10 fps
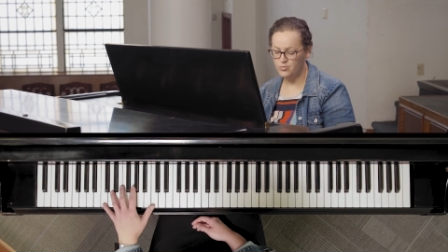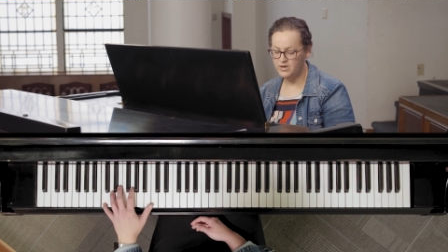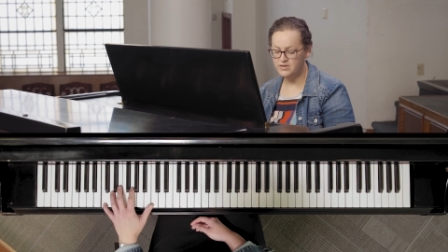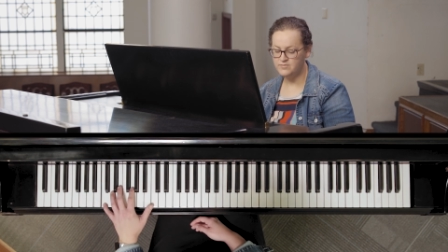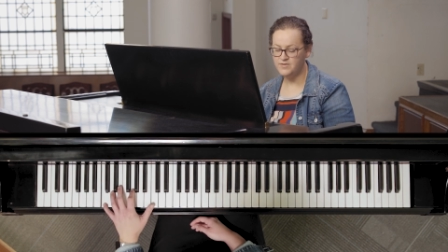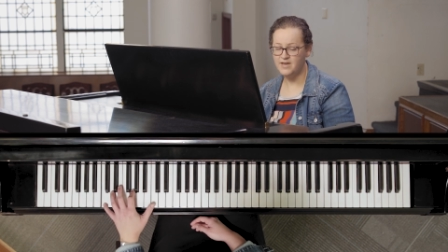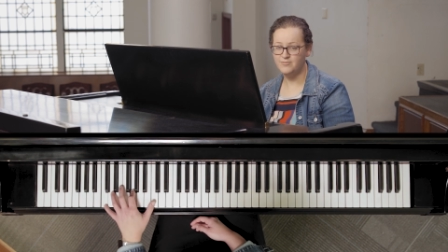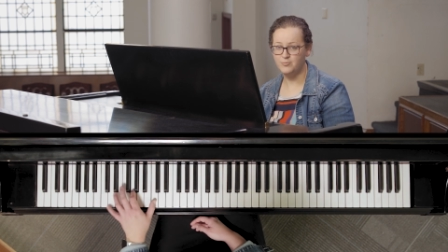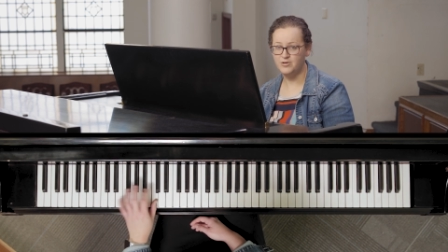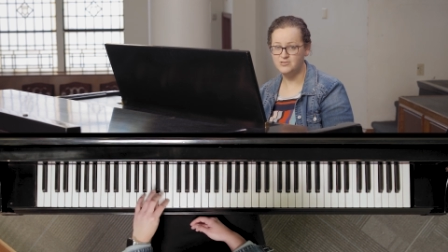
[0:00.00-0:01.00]
One, five,
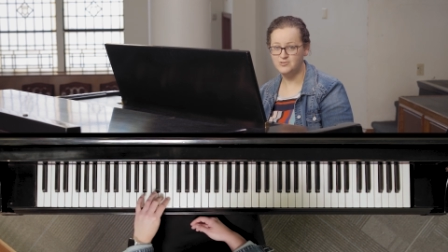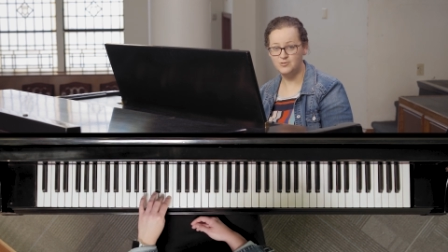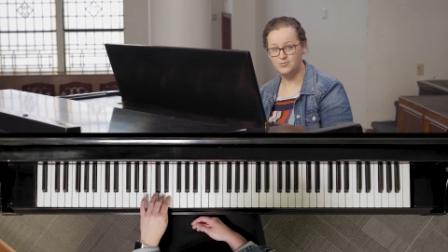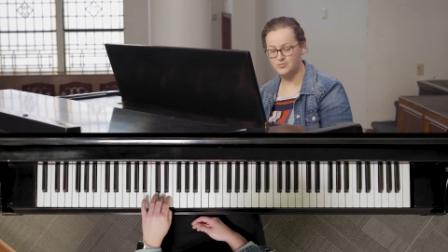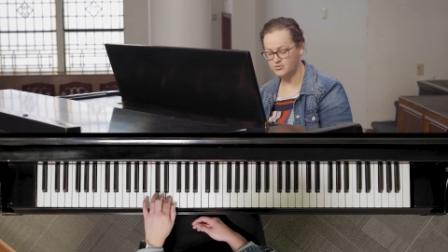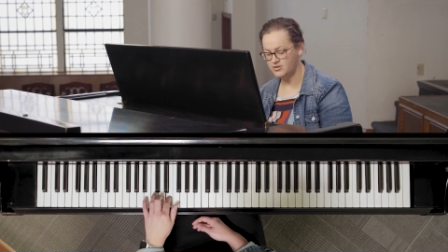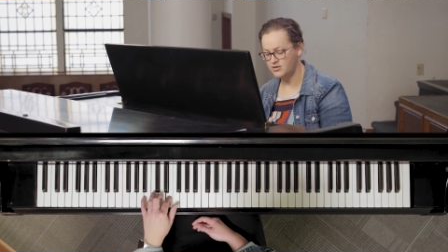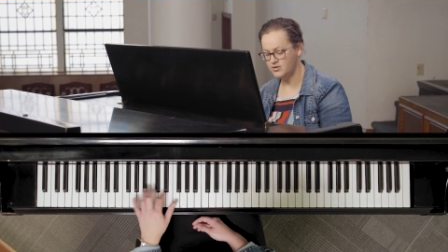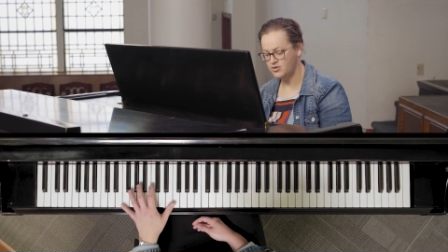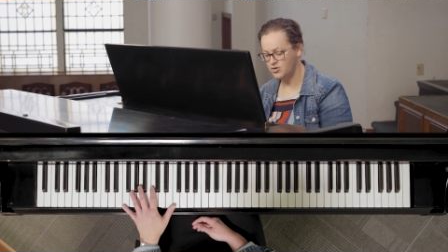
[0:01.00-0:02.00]
one, two, three.
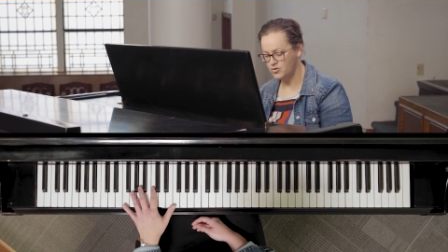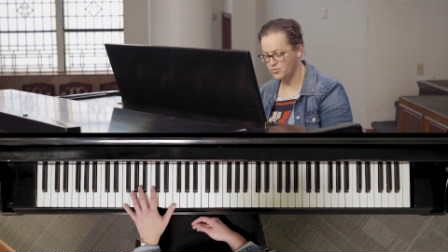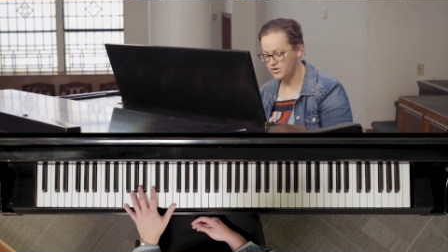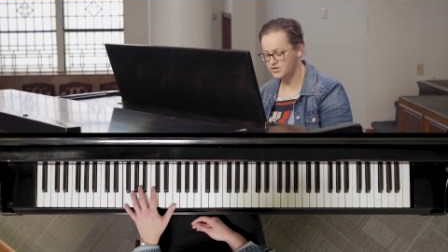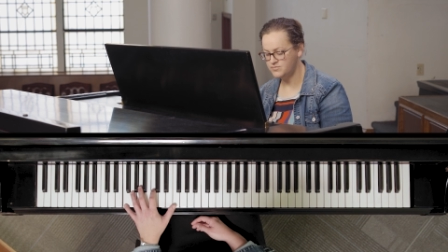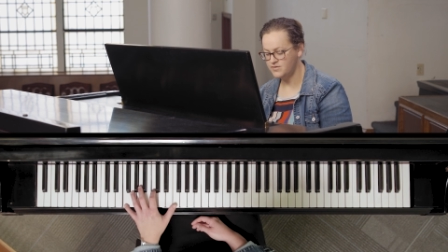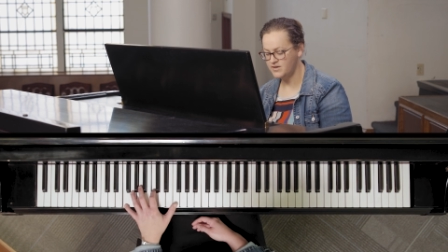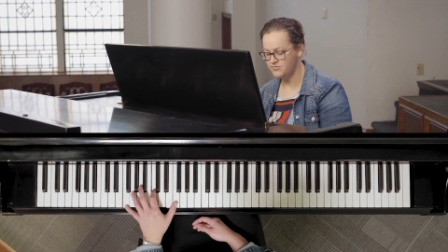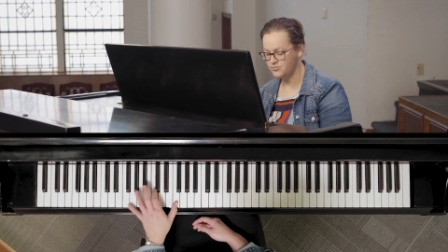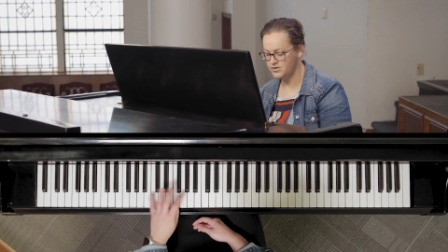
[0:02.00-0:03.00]
One,
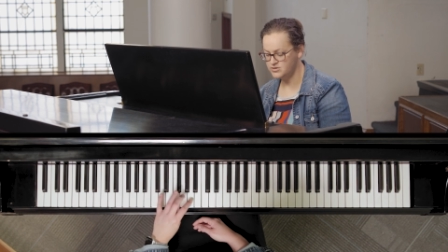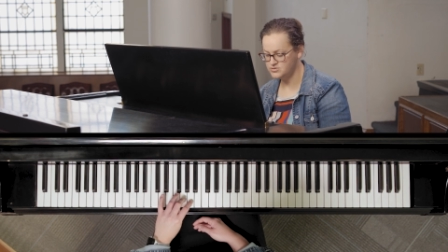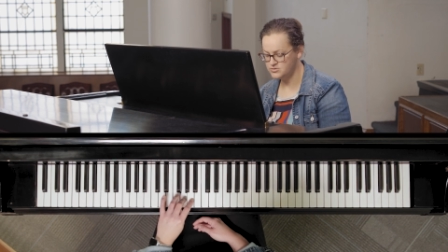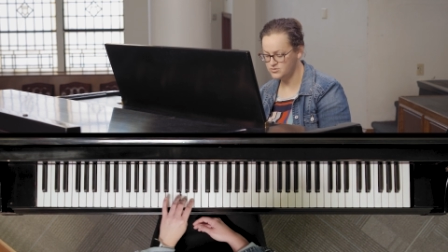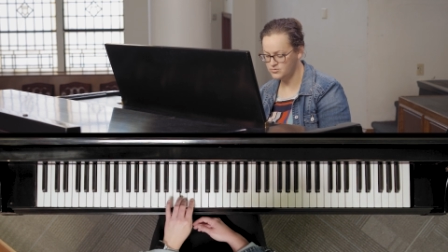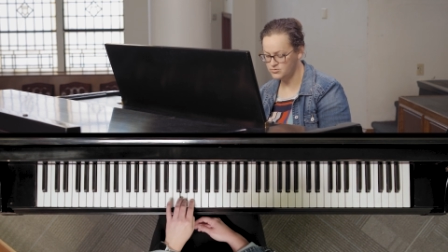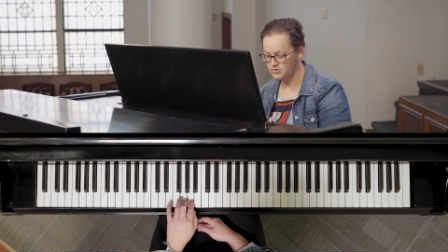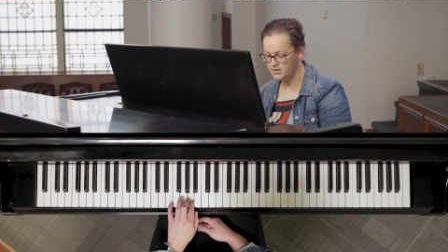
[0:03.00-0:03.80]
five, one, two,